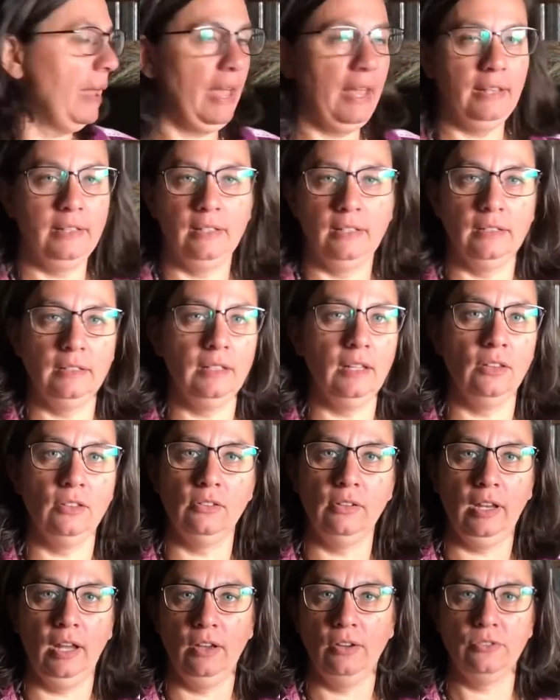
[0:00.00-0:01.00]
mad that the
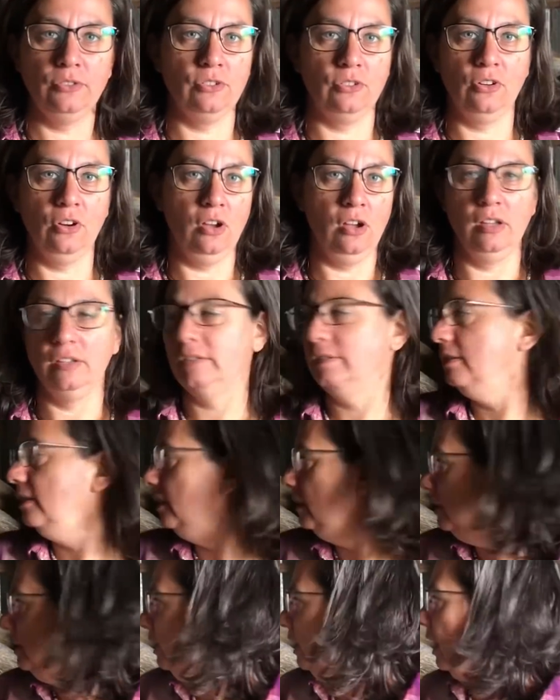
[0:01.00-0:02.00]
other cows are gone.
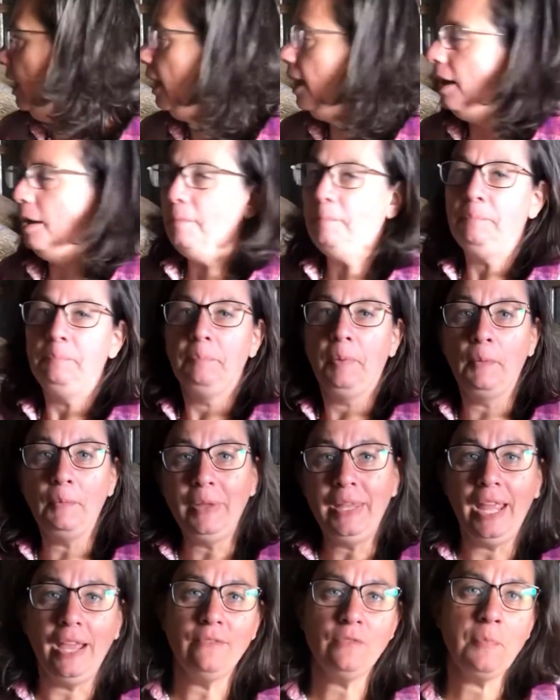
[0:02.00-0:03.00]
Um, but
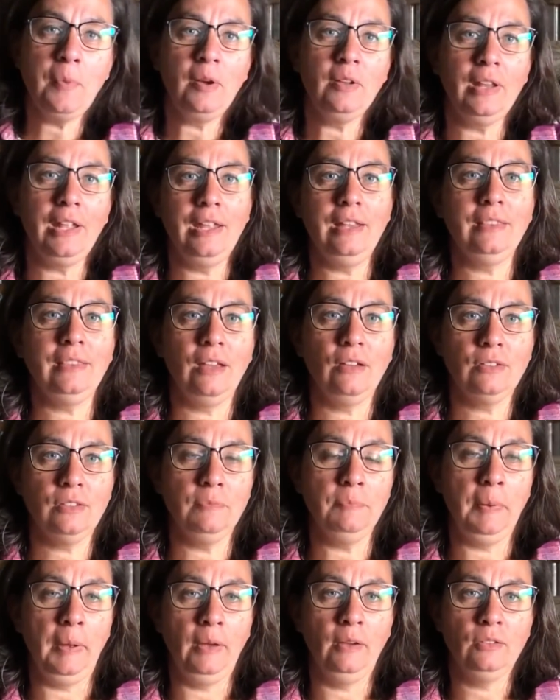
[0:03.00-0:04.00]
we have about
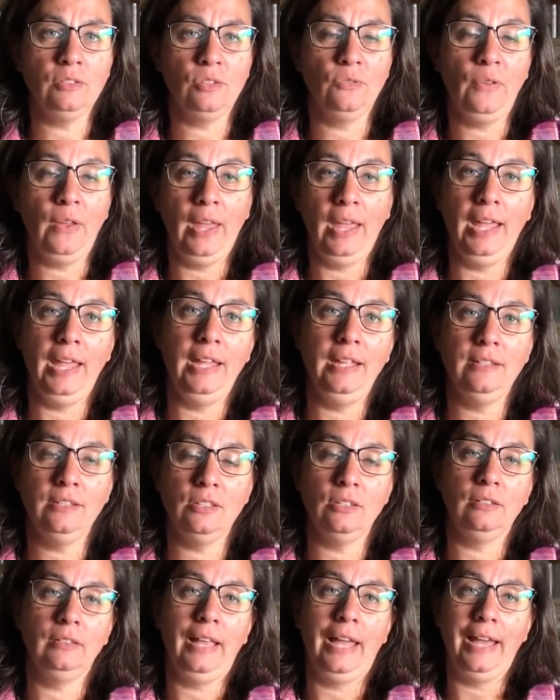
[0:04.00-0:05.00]
8,000 pounds of hay
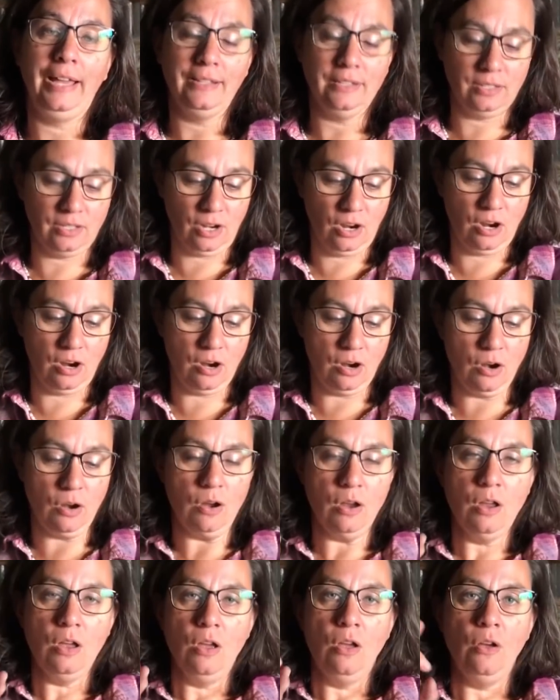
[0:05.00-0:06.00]
to last
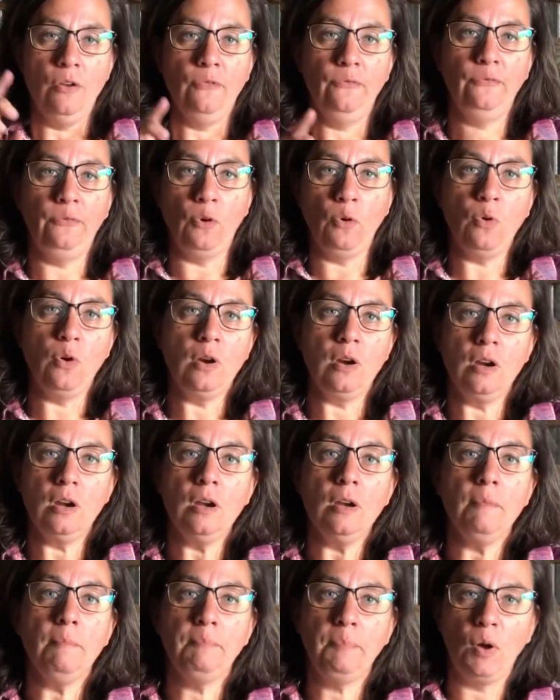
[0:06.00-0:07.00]
our
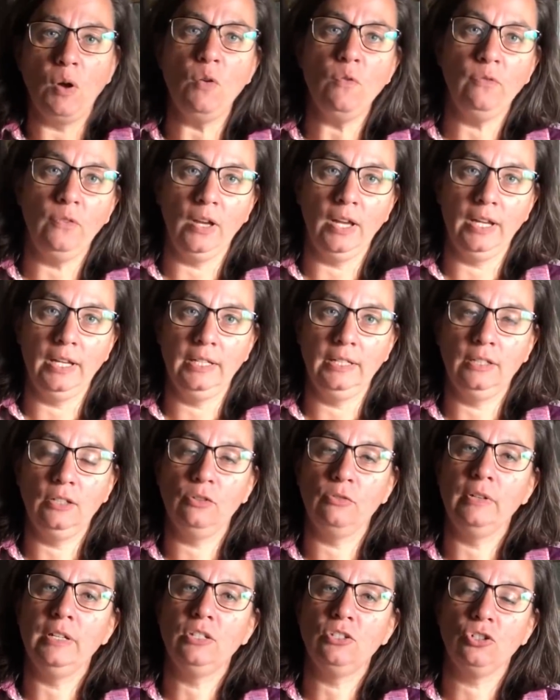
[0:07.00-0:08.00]
four bovine
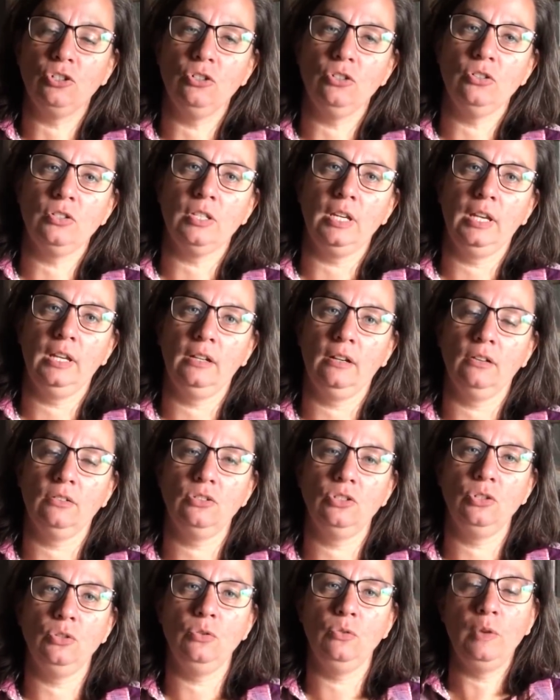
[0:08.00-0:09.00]
creatures and our
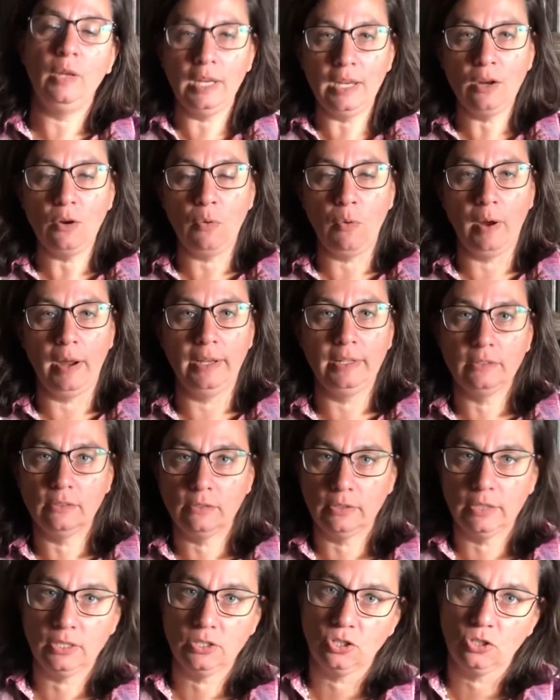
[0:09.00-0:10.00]
two equine
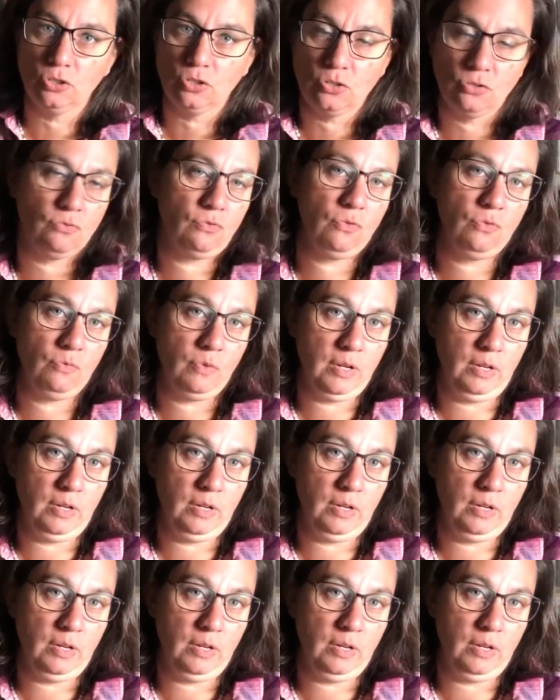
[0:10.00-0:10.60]
creatures through the